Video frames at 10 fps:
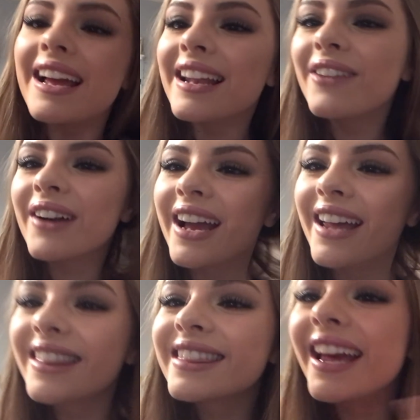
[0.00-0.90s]

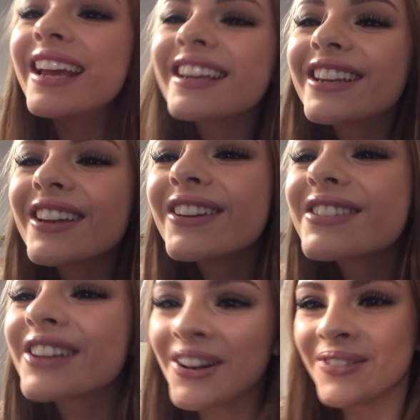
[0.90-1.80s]
Anyway, thank you
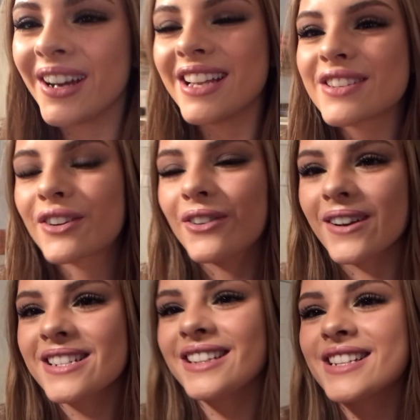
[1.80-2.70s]
so much for
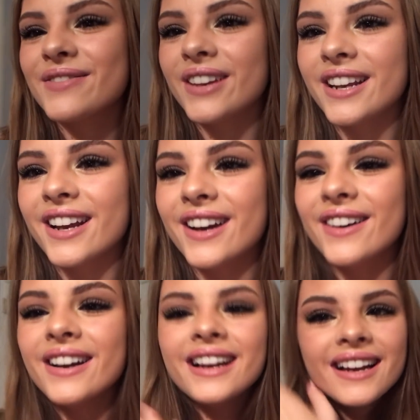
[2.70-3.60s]
watching this
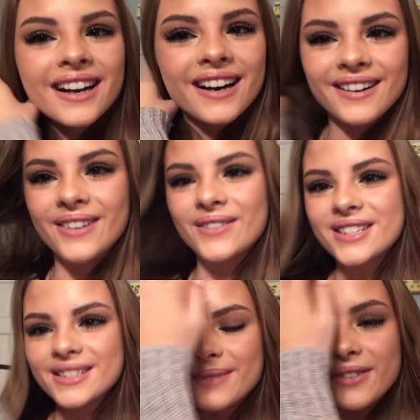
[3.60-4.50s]
video.
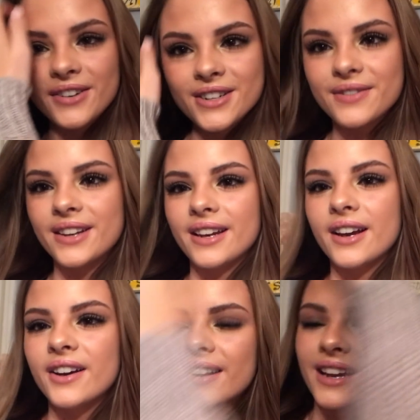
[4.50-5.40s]
This is my first
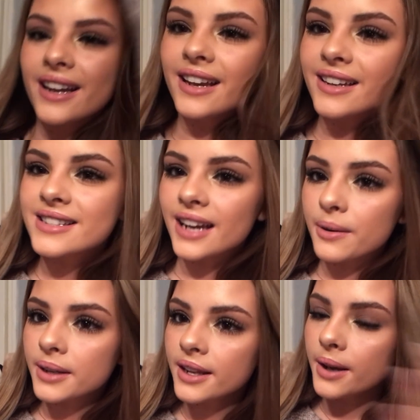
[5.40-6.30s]
video and I
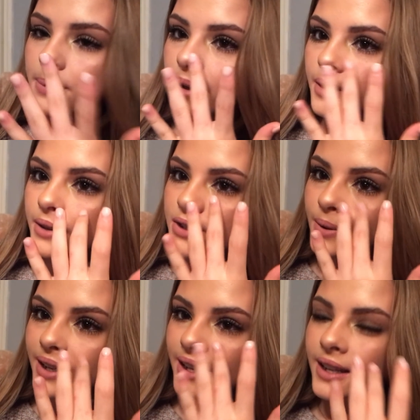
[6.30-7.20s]
really hope that you
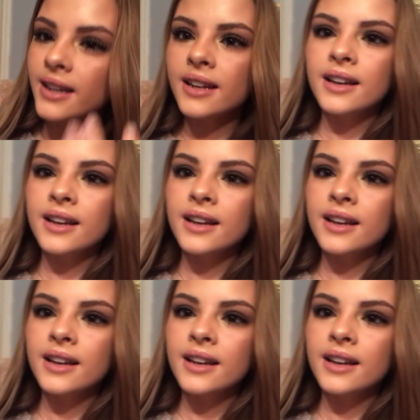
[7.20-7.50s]
enjoyed it.